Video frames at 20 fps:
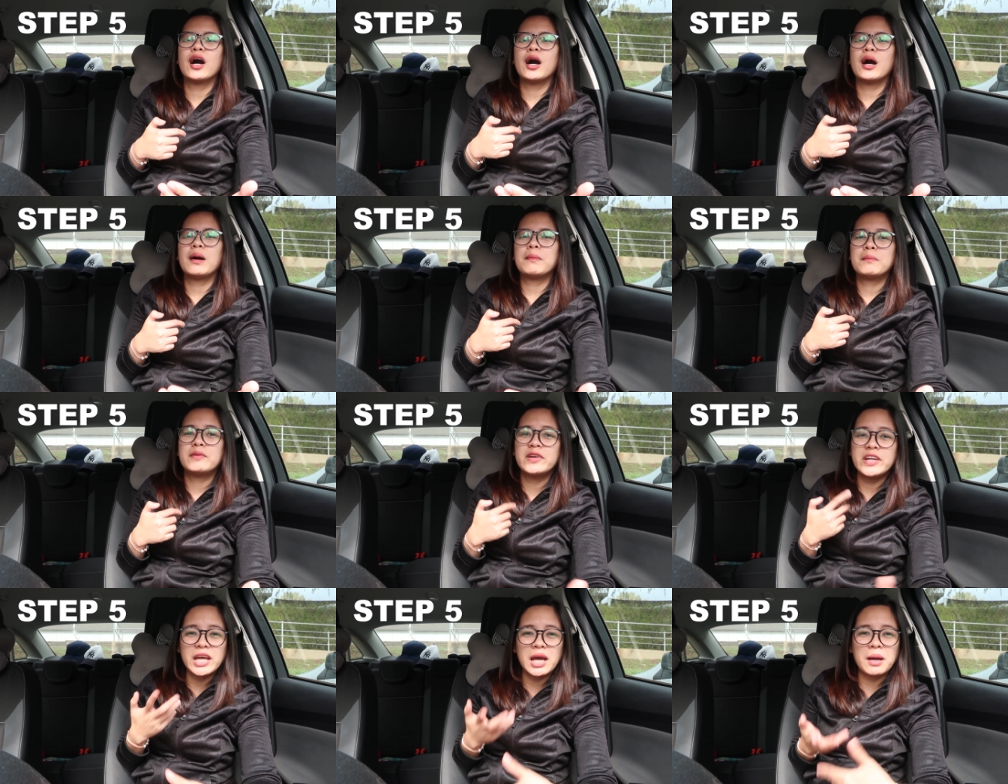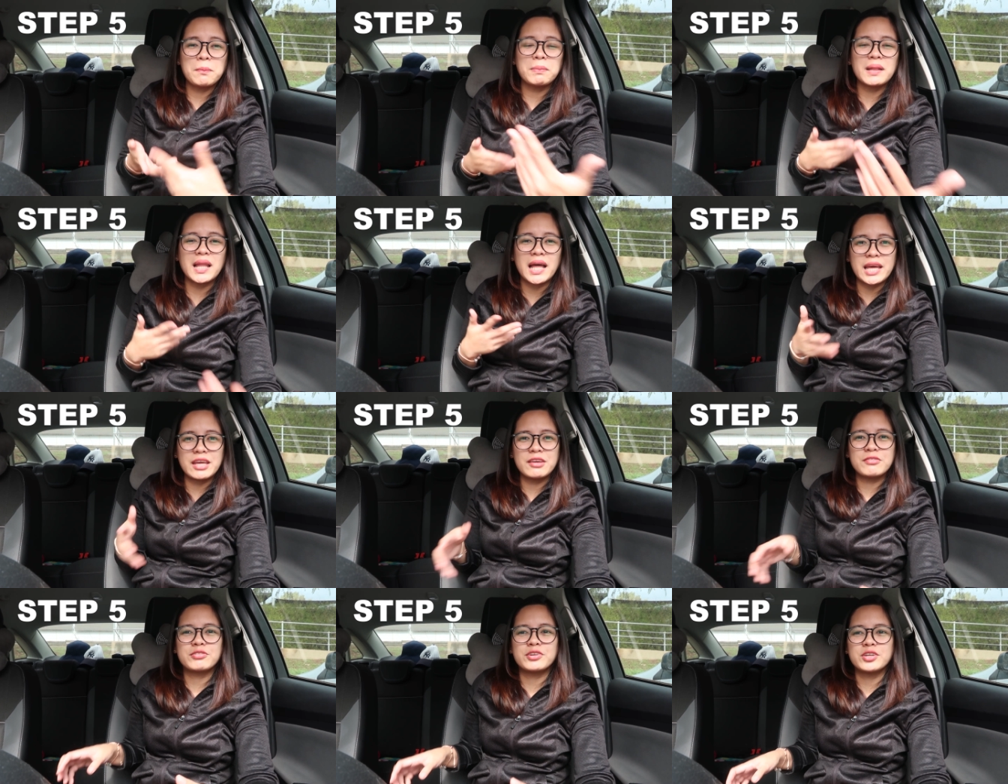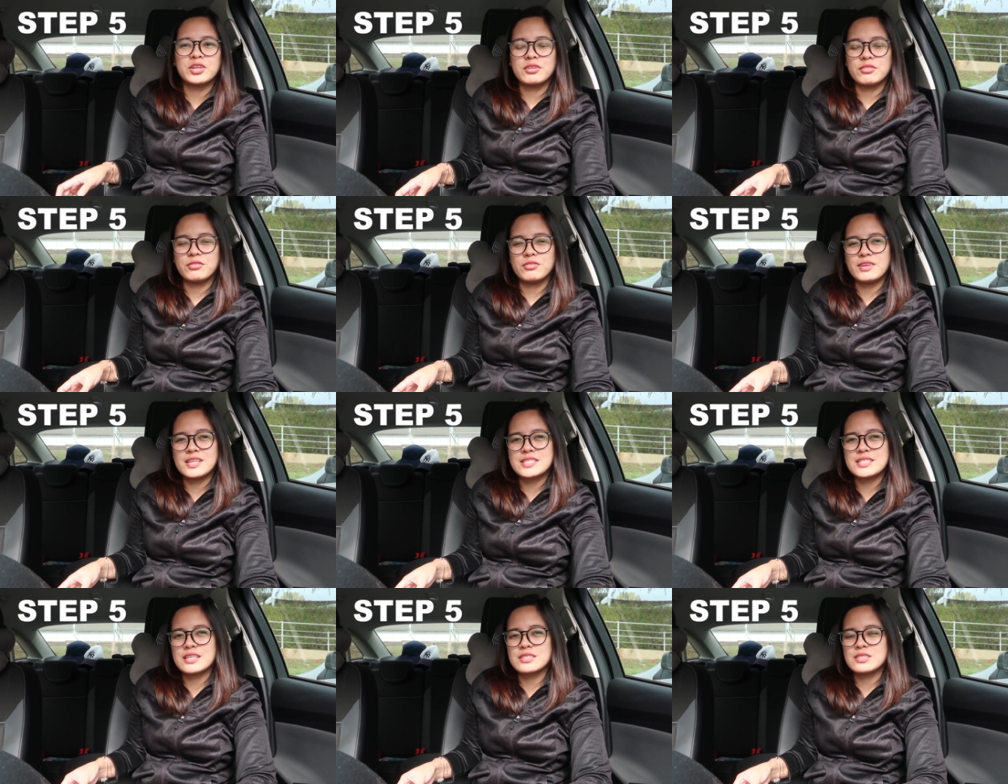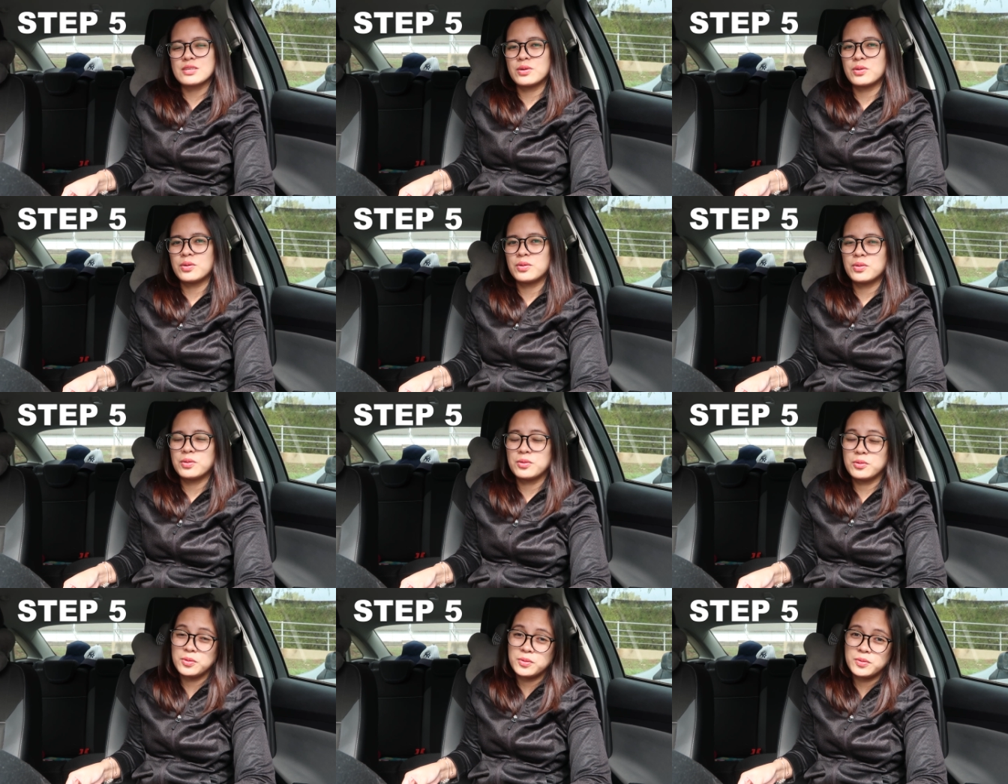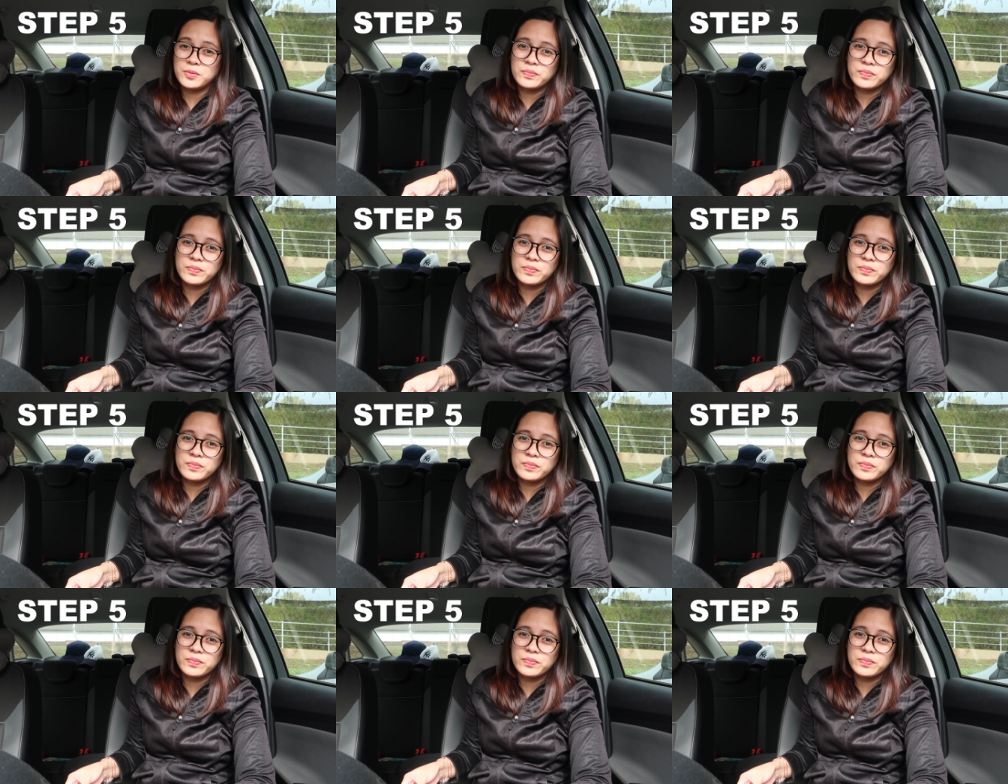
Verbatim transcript: um, reapplying for your visa. So